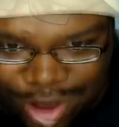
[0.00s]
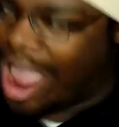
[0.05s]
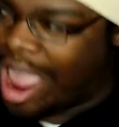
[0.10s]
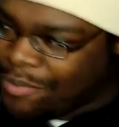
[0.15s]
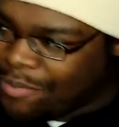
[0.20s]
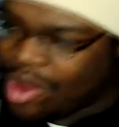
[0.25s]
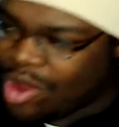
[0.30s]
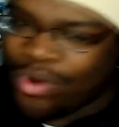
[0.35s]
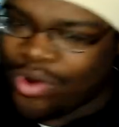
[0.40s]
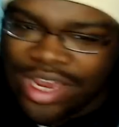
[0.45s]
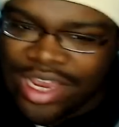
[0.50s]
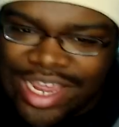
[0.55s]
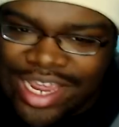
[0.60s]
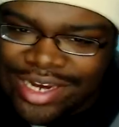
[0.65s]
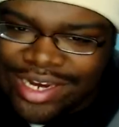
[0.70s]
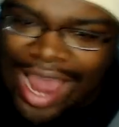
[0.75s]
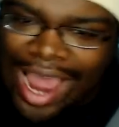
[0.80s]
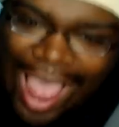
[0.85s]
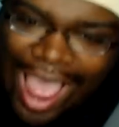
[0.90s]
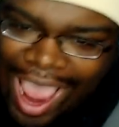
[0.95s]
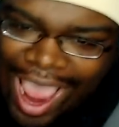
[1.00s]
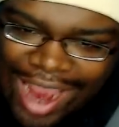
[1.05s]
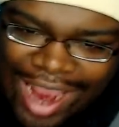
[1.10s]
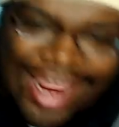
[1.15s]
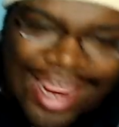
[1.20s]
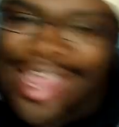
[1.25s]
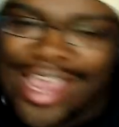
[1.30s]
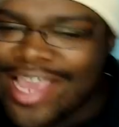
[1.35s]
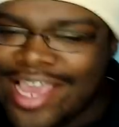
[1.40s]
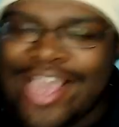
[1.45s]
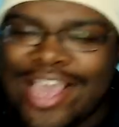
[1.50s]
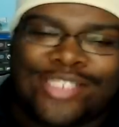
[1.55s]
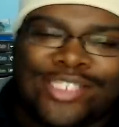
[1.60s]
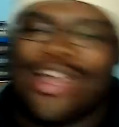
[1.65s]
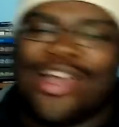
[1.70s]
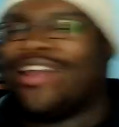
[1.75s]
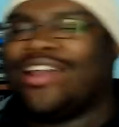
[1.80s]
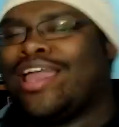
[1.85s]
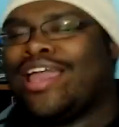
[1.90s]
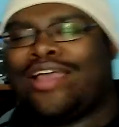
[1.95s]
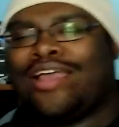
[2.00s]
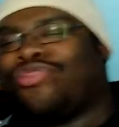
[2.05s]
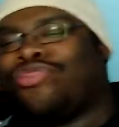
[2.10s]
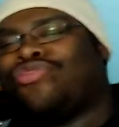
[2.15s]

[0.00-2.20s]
Whitebeard, when he died, he took like